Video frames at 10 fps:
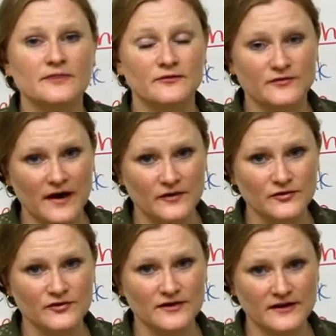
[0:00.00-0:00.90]
The
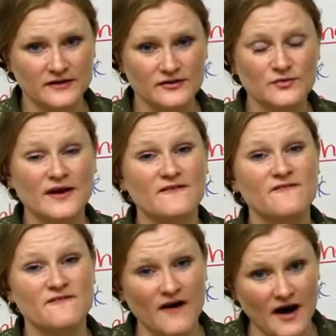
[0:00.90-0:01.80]
vowels in English, we have
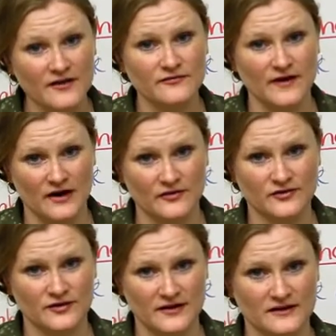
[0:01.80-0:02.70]
5
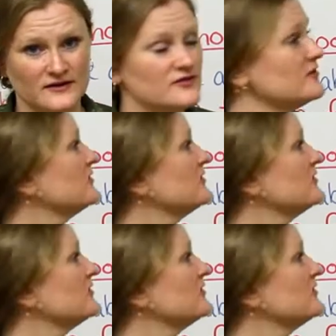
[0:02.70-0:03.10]
vowels in English.